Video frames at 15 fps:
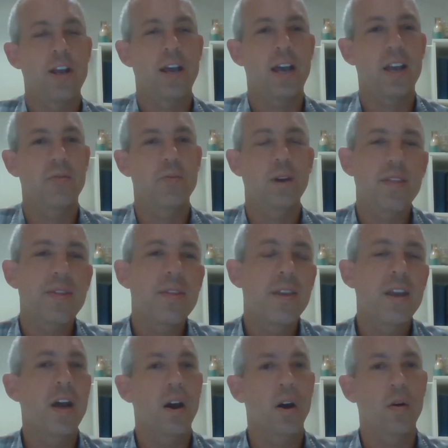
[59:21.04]
days with,
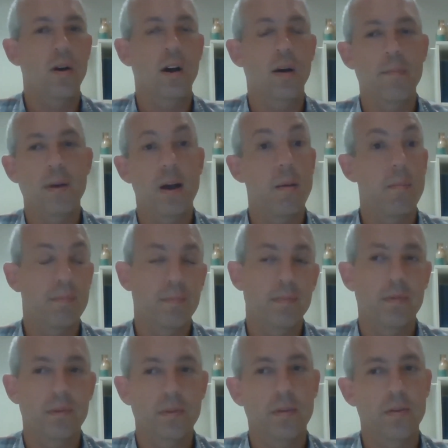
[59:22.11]
you know, a
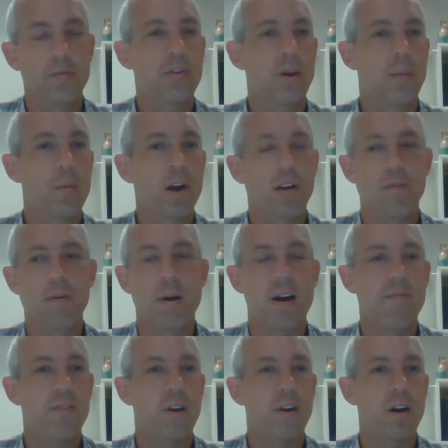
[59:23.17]
somewhat of a
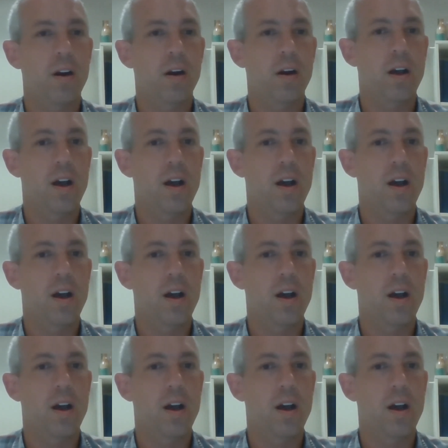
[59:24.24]
buffer.